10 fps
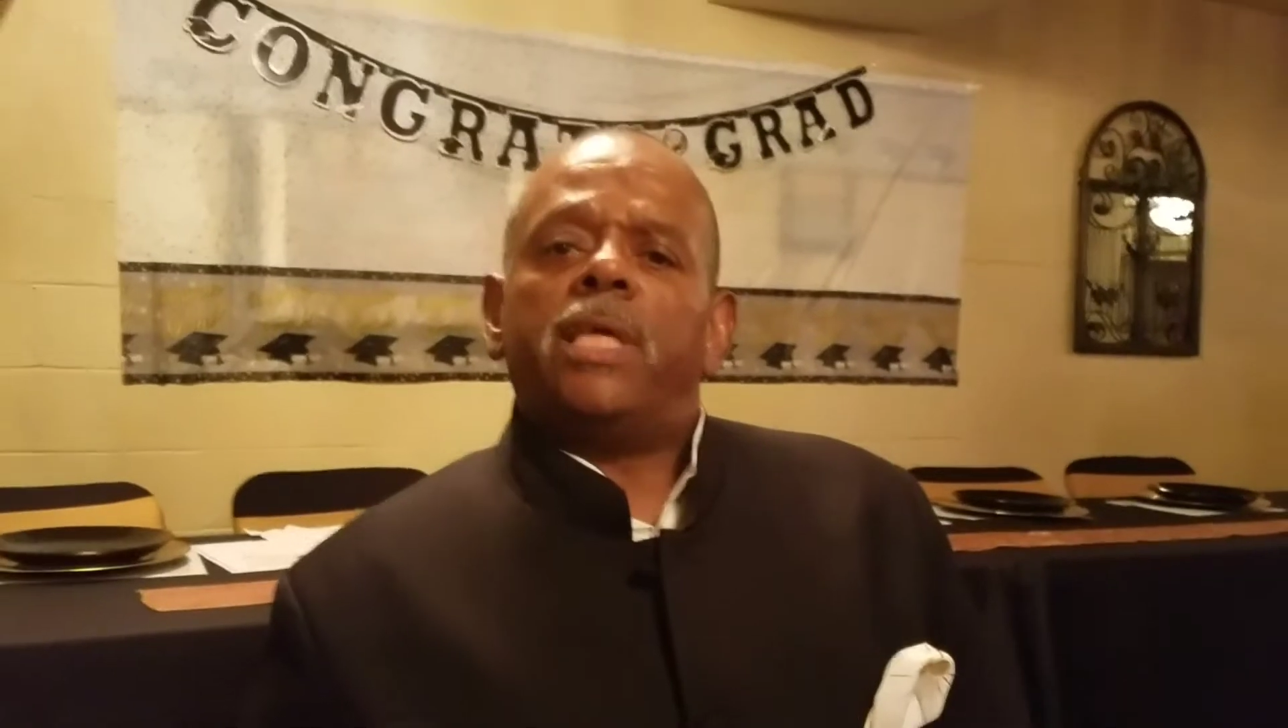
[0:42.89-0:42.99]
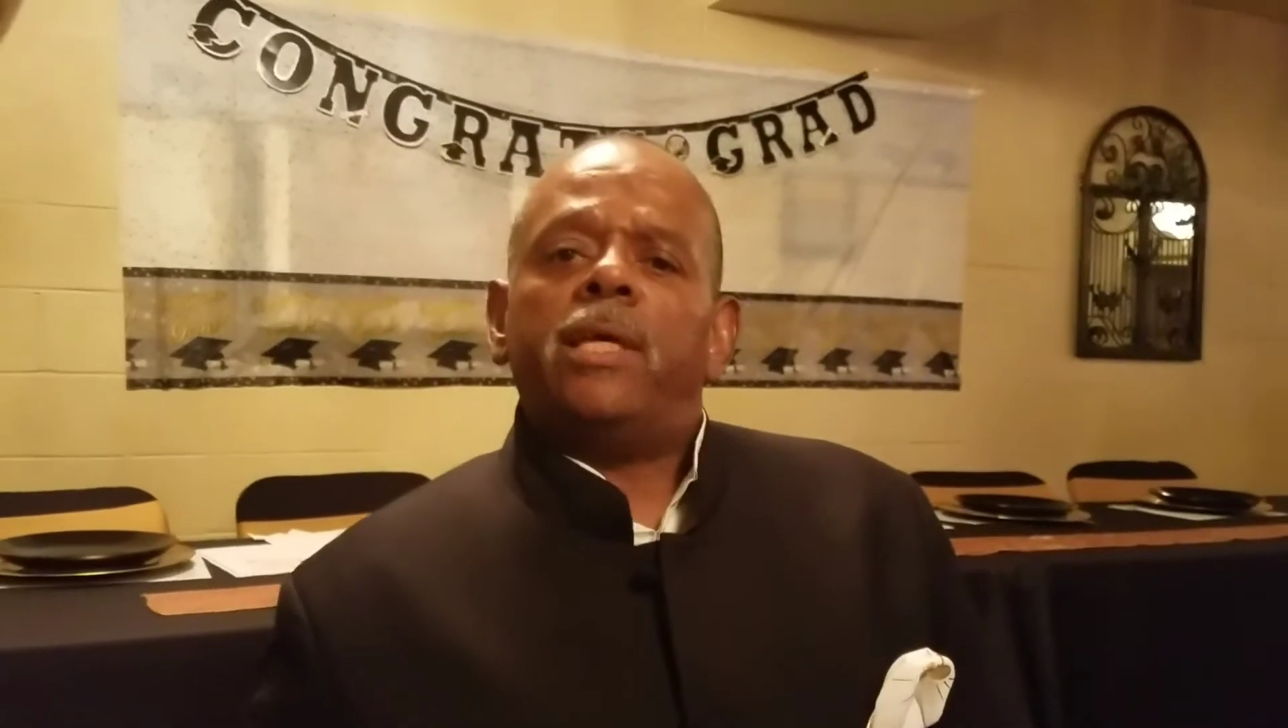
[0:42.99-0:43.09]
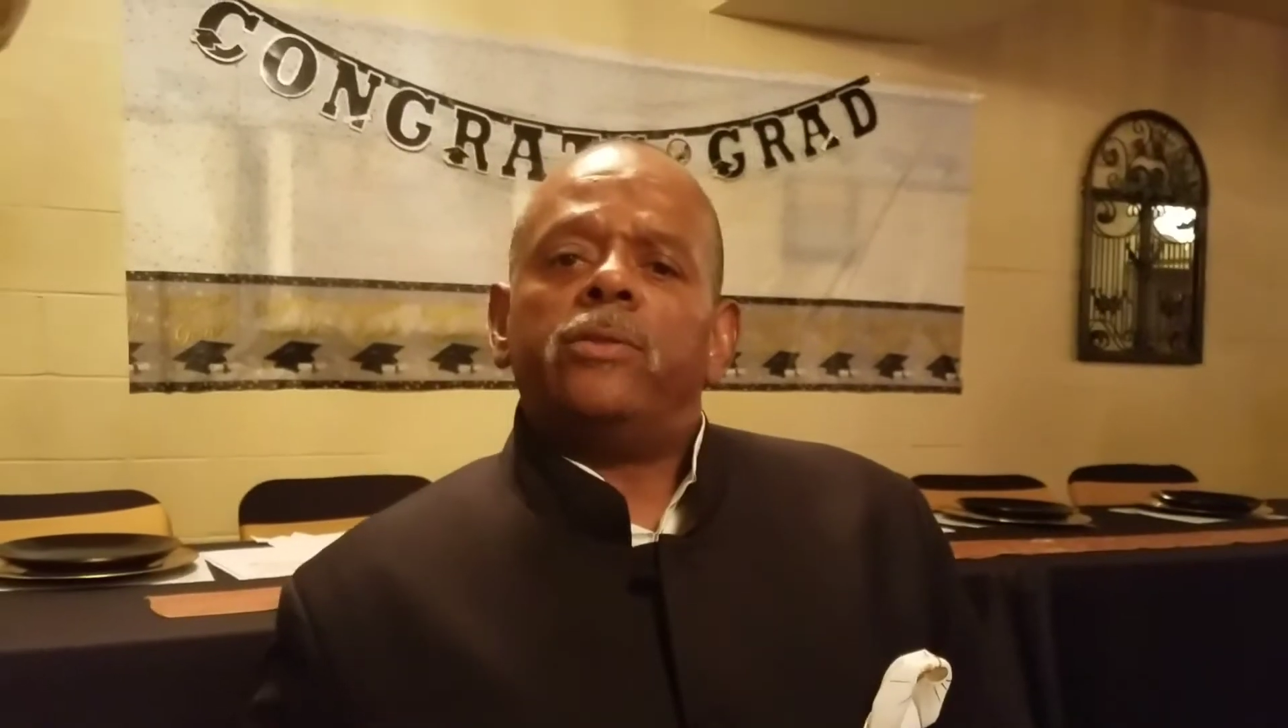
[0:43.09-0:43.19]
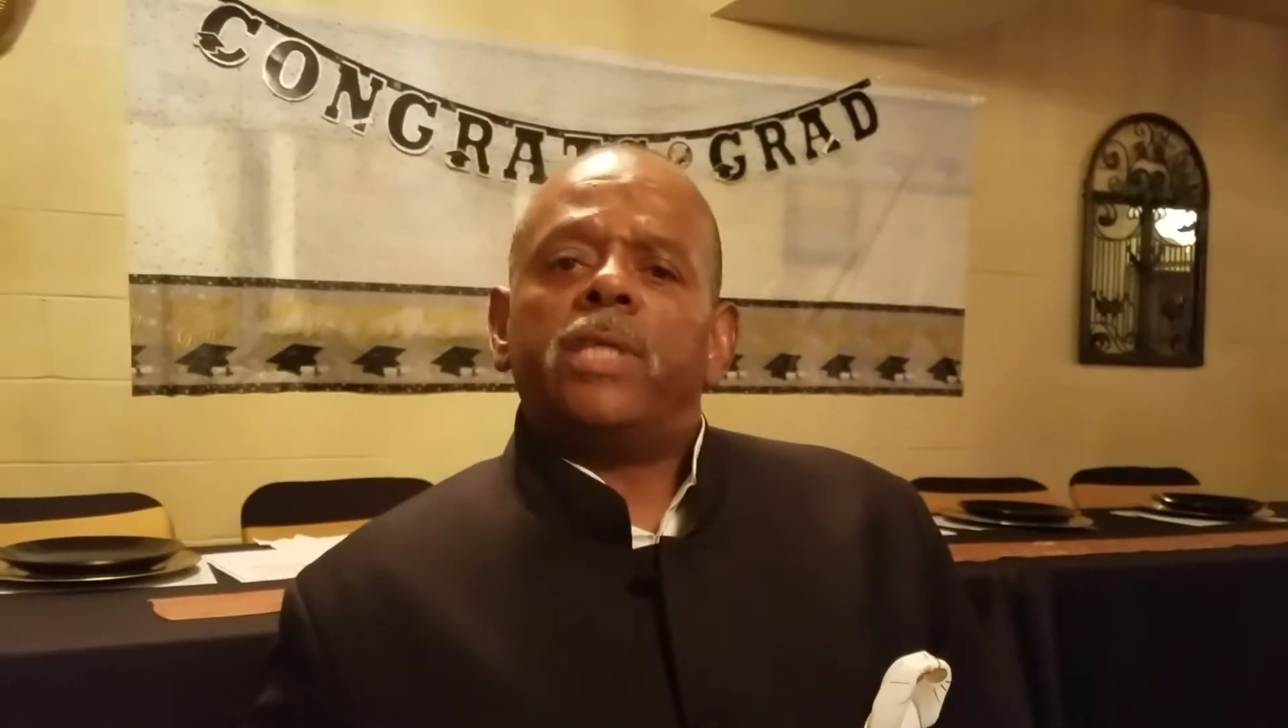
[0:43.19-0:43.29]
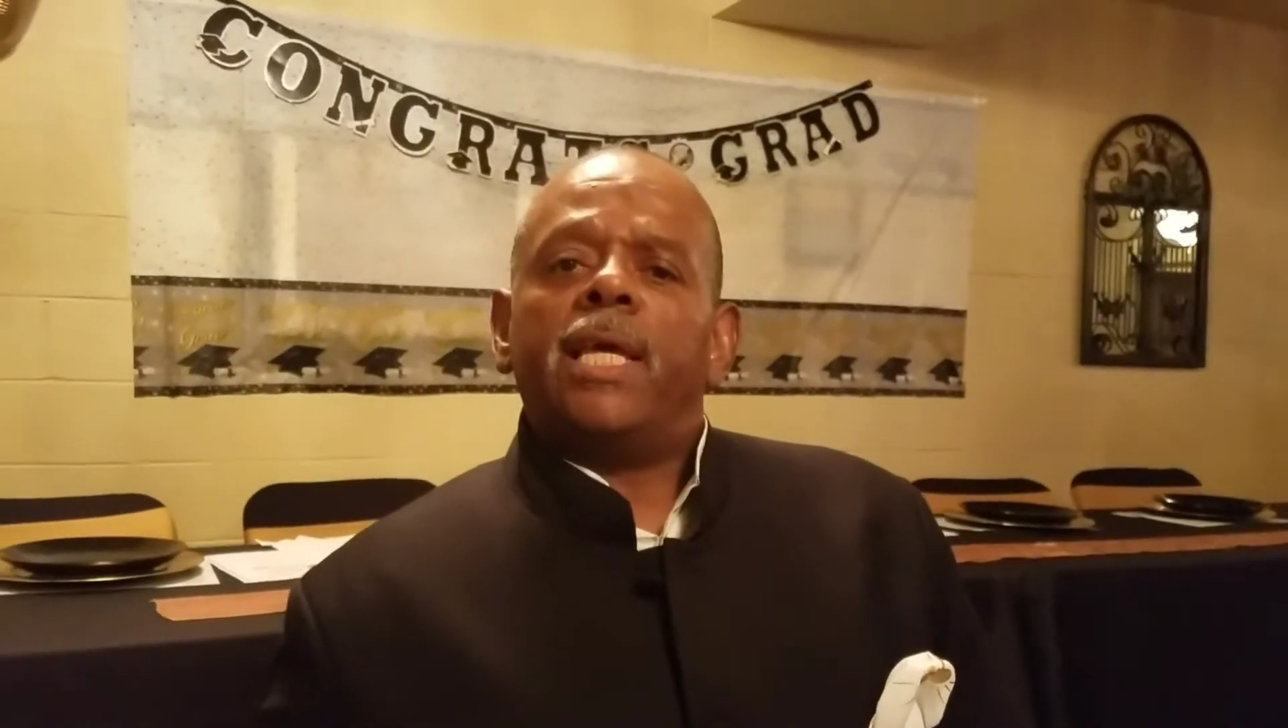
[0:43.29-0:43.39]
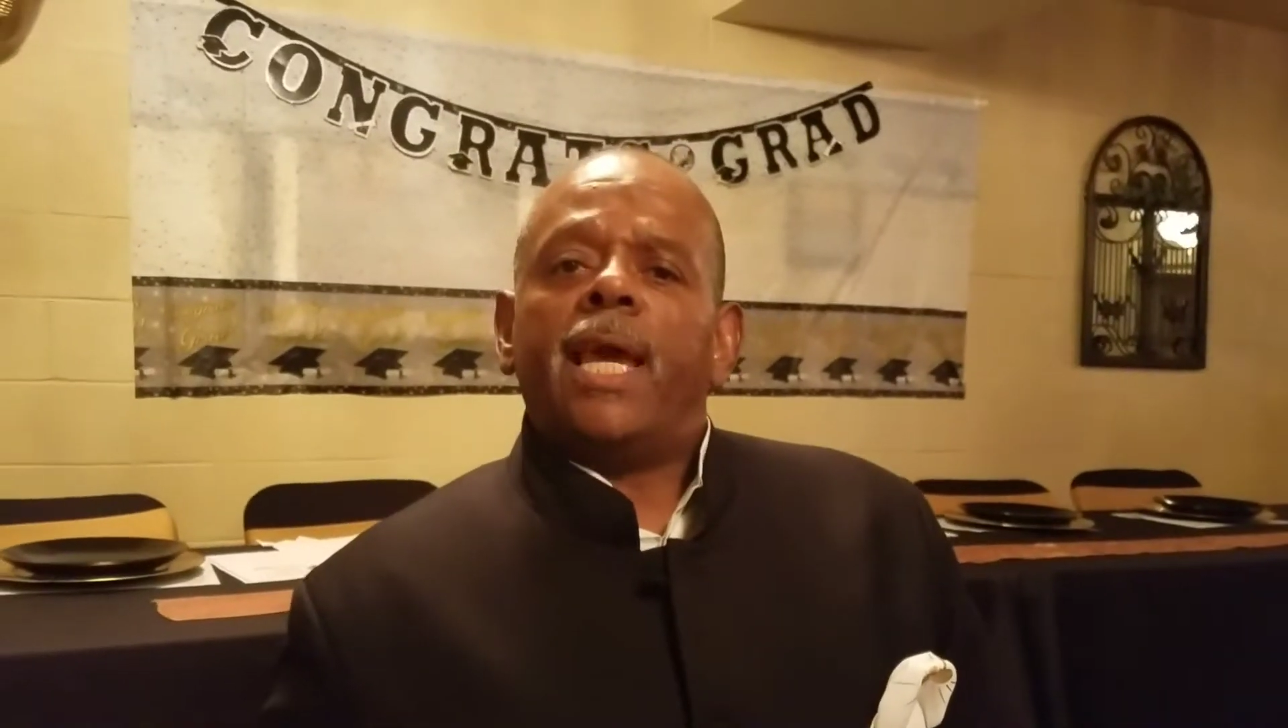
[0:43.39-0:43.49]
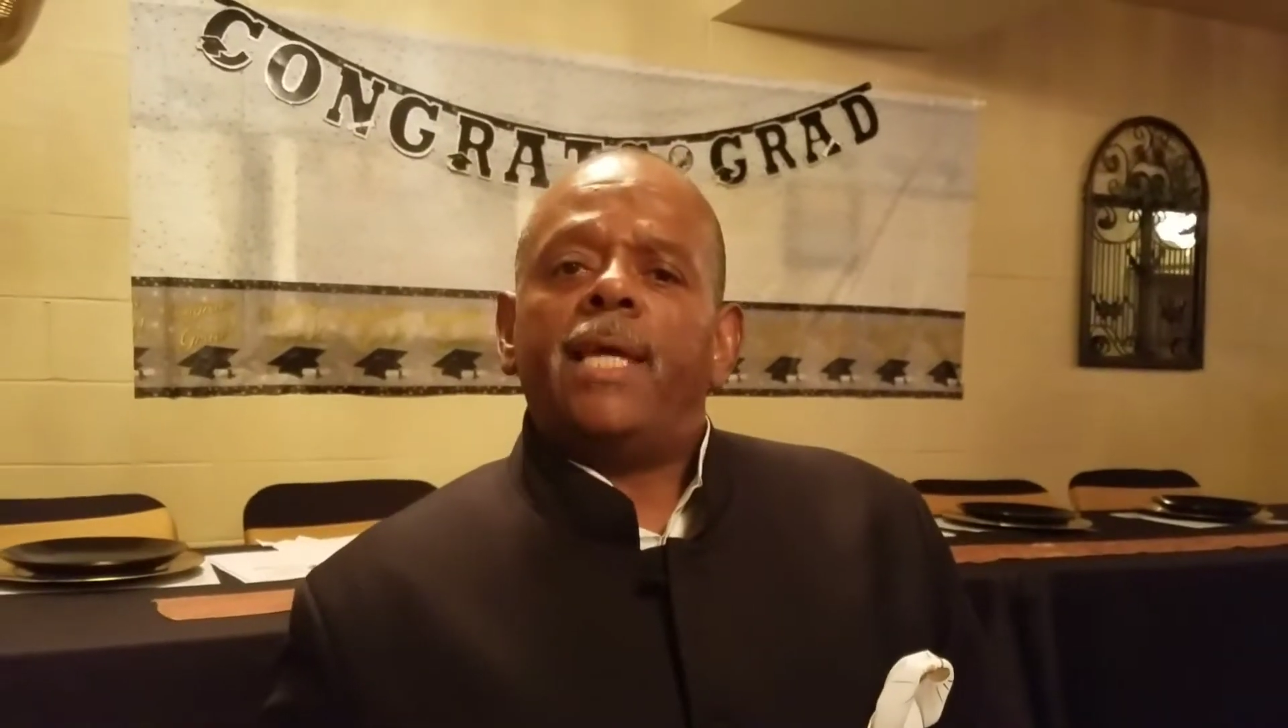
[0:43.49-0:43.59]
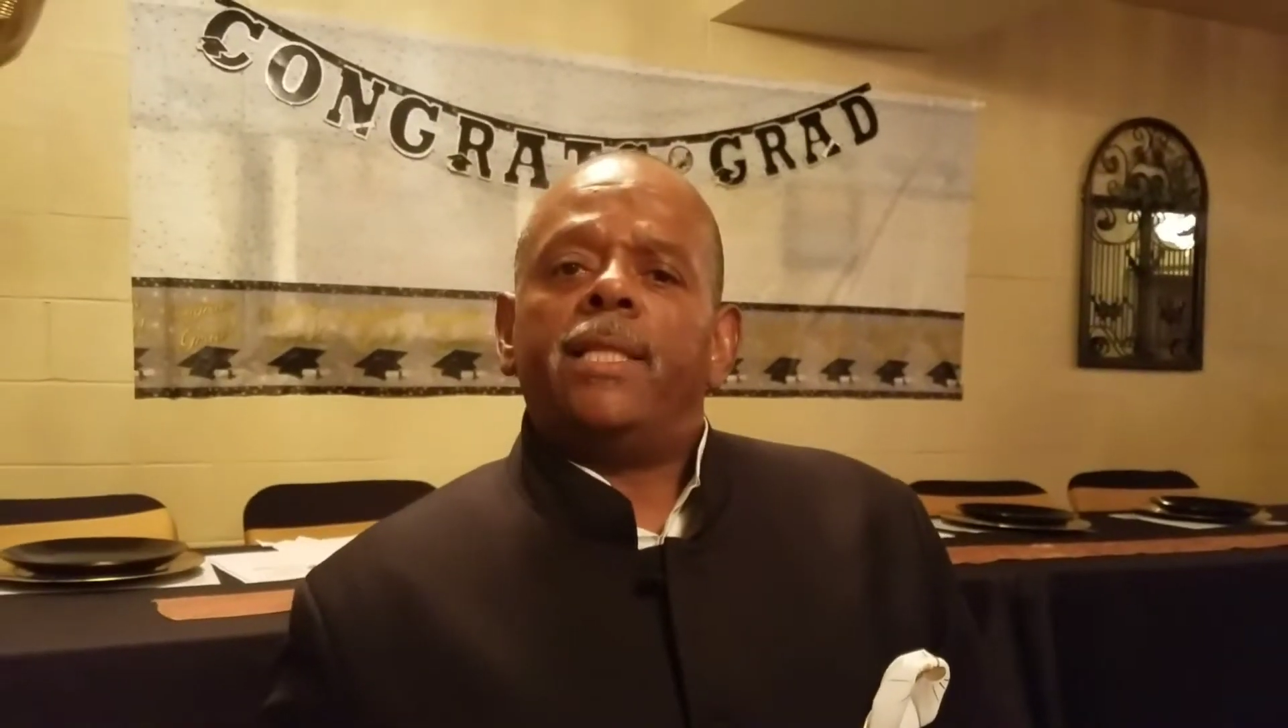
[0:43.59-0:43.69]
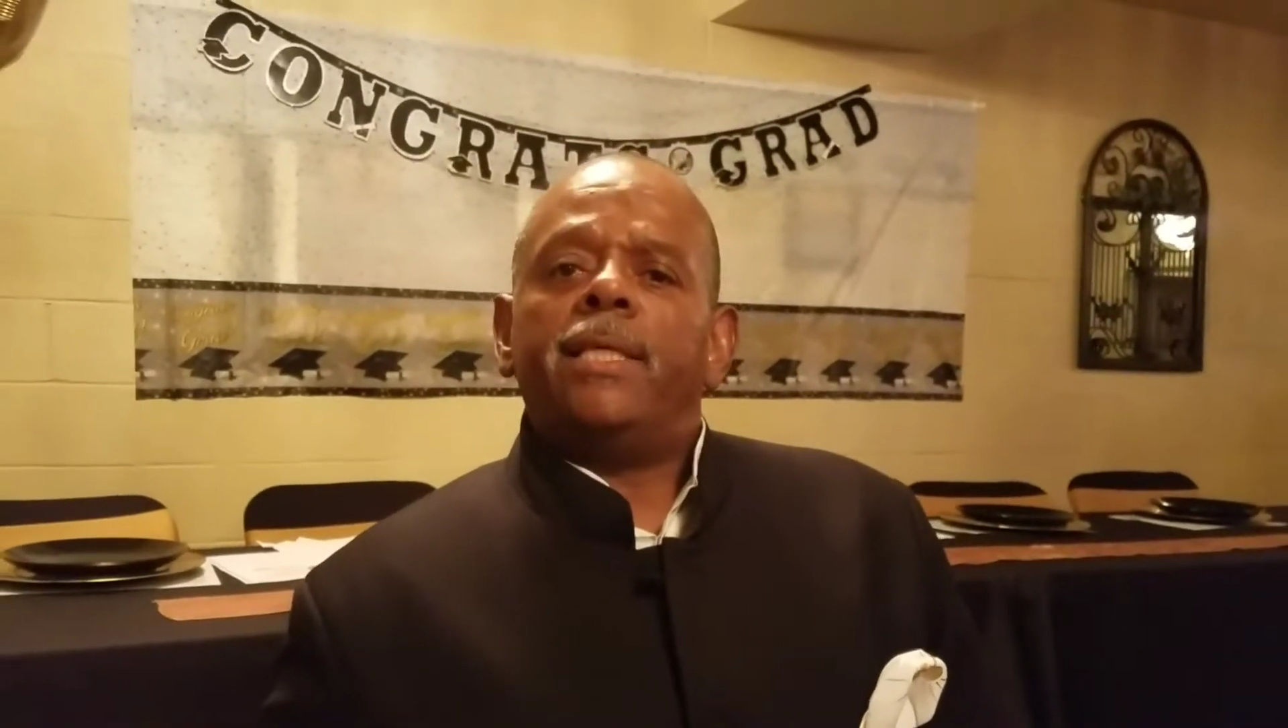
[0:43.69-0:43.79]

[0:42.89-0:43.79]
skills and gained